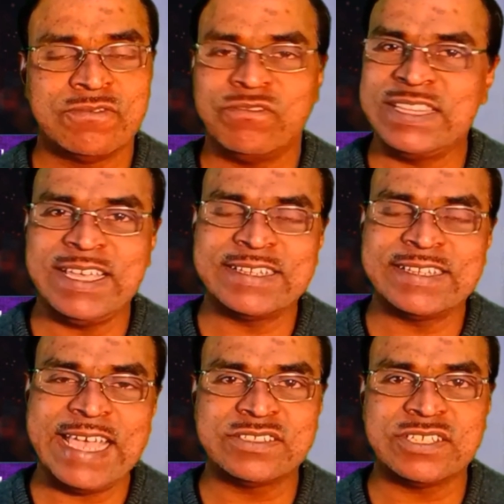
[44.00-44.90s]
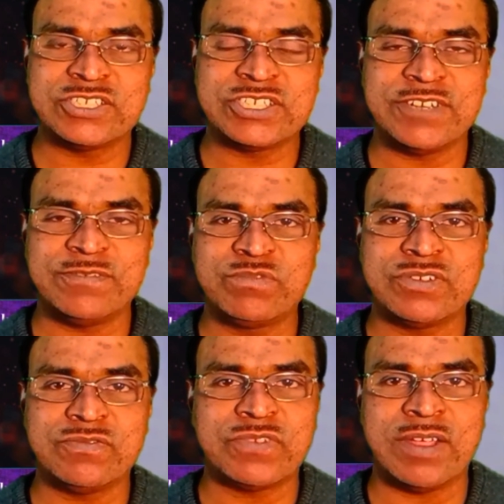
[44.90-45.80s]
whether there's a shift
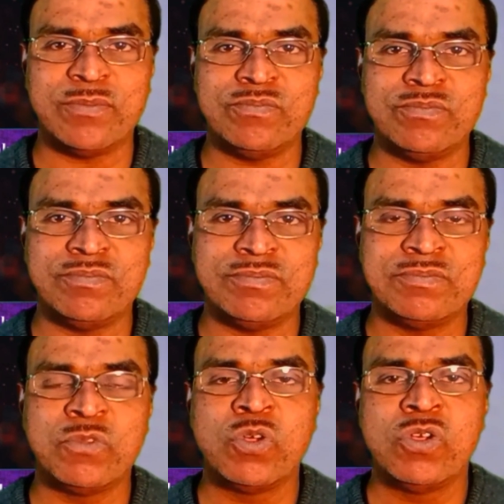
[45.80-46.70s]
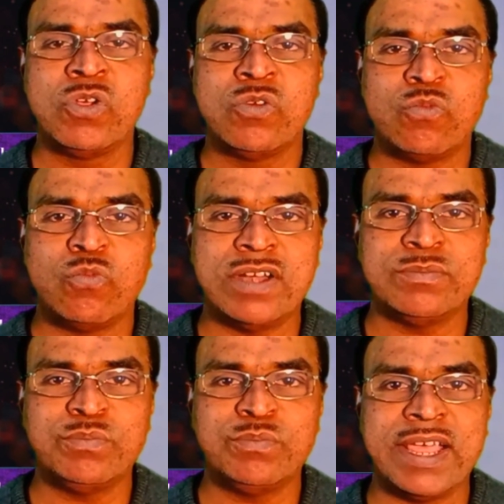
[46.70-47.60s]
from
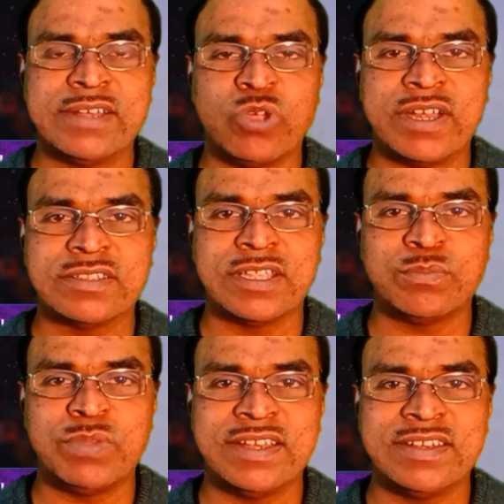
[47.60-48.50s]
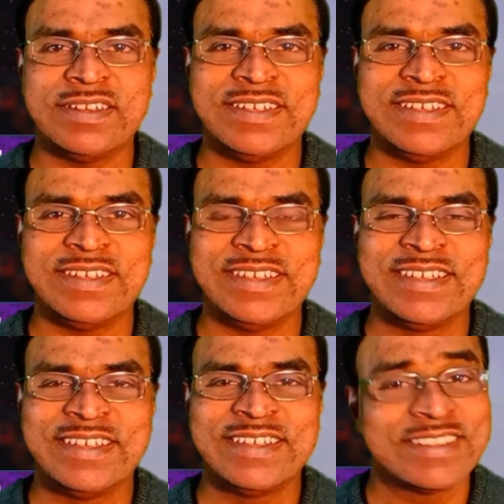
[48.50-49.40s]
one brand to another brand,
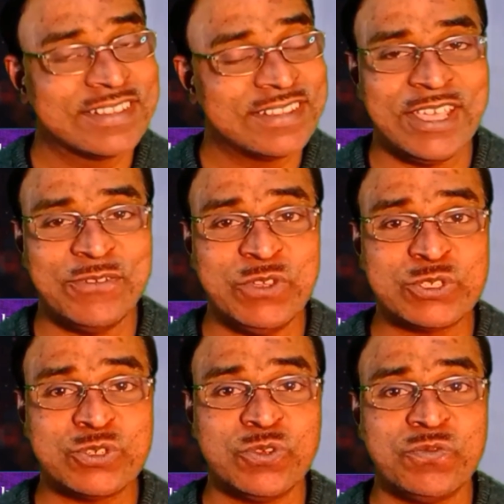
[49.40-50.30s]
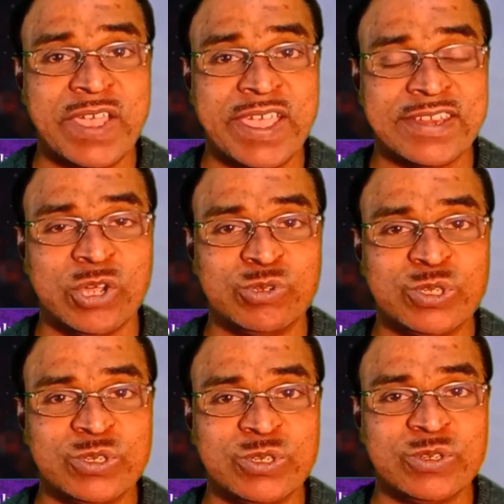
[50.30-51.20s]
they wish to find out.
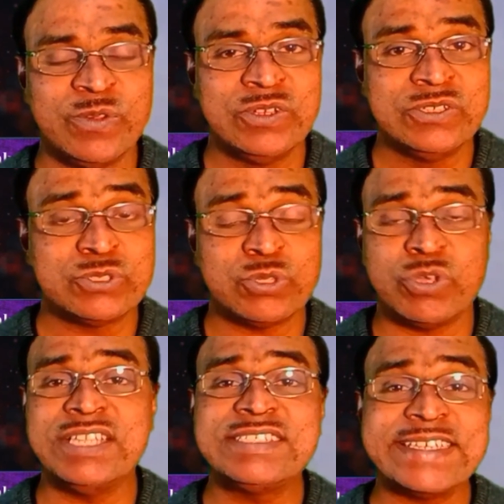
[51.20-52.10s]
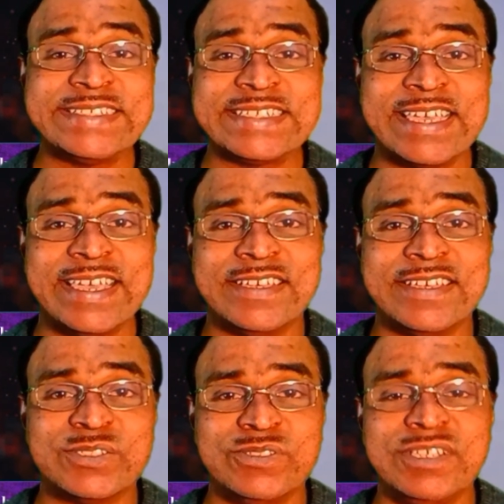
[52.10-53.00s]
So in such case,
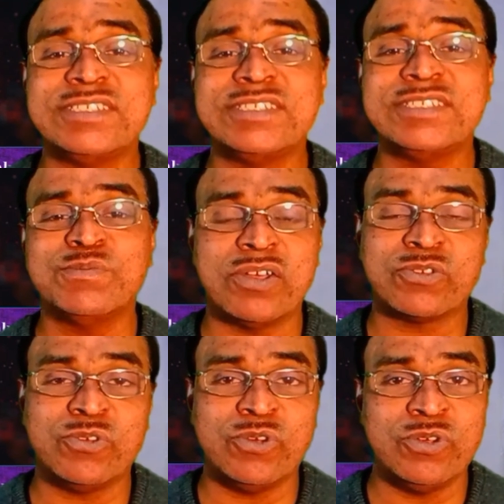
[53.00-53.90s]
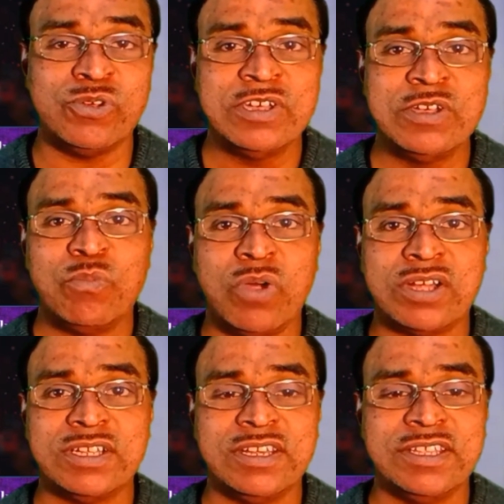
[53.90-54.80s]
this Marko
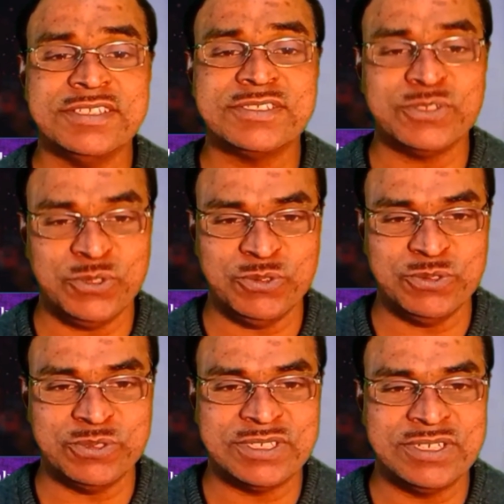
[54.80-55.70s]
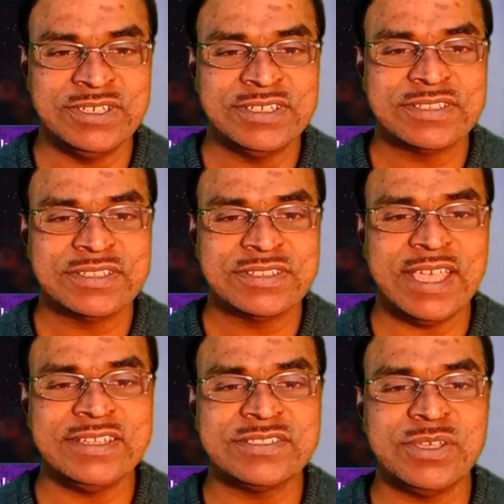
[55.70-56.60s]
model is used.
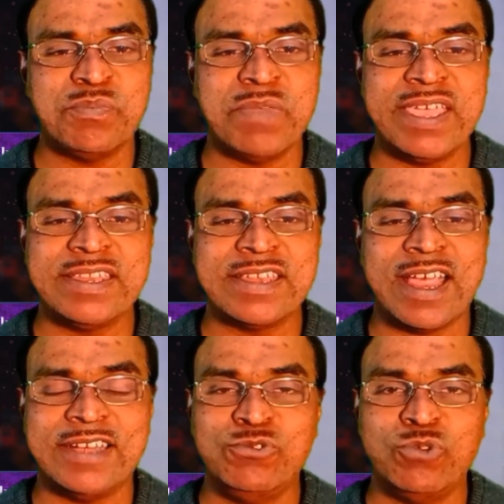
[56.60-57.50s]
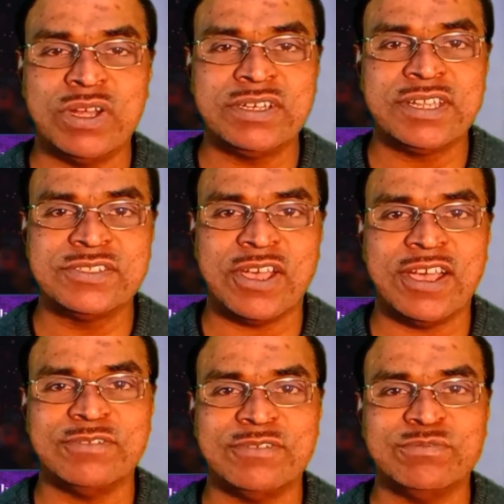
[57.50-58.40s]
That is the main advantage
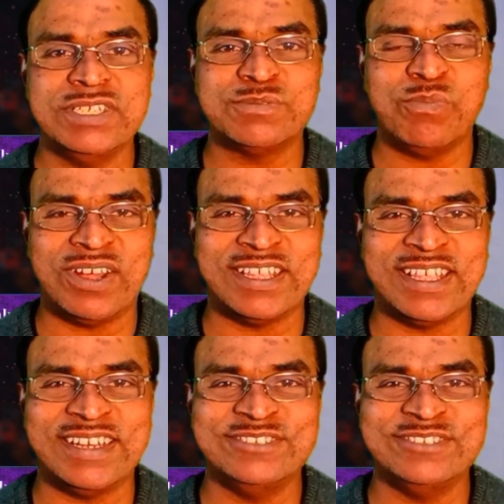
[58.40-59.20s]
of this model.